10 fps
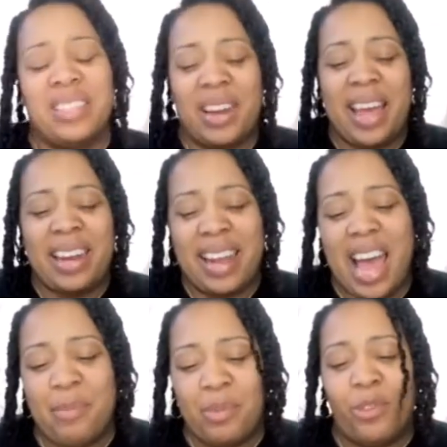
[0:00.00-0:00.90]
So they had a
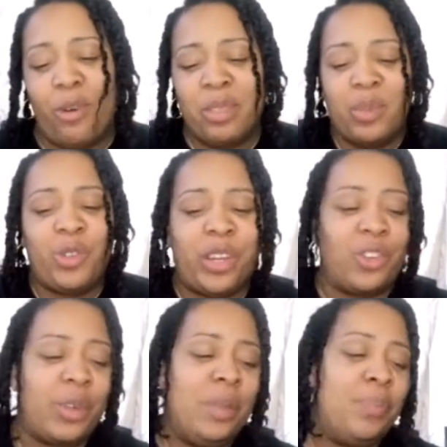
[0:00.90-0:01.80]
live performance with Trick or
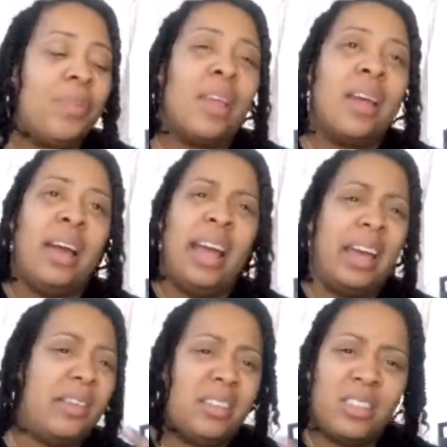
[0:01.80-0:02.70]
Treat
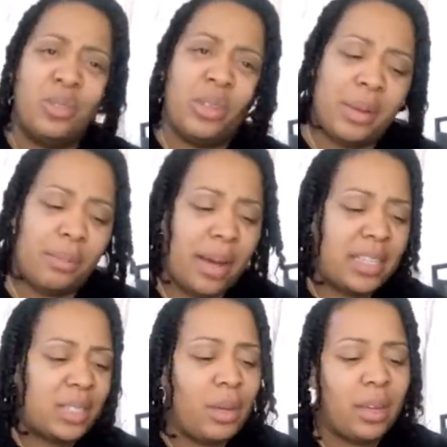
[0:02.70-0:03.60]
and this dude named Mike
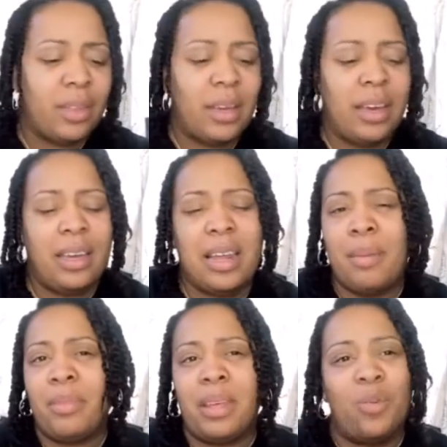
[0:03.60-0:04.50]
Smith. And
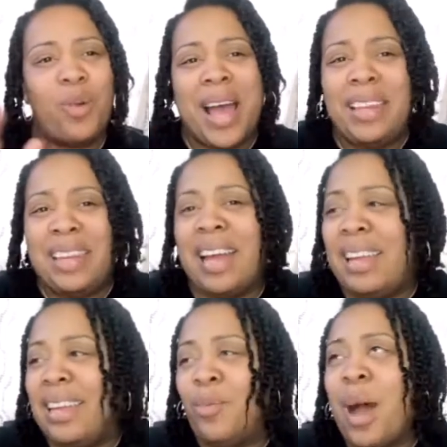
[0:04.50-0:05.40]
I'm thinking, why didn't
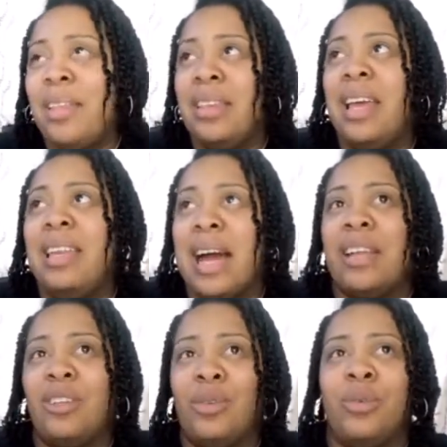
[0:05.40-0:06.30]
I? Why did they
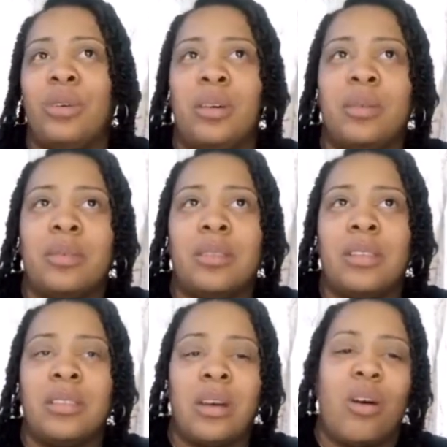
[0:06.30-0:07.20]
not do a, a
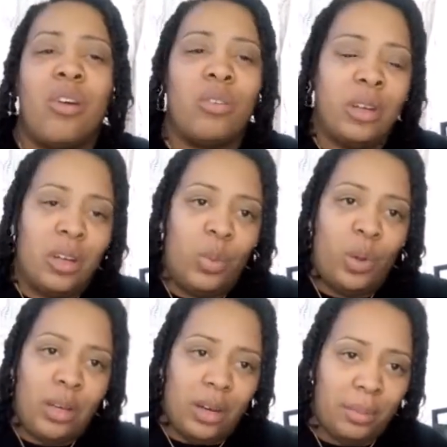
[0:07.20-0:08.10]
song
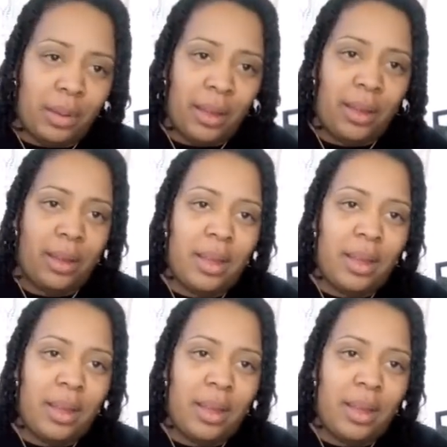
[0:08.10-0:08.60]
with Gunplay?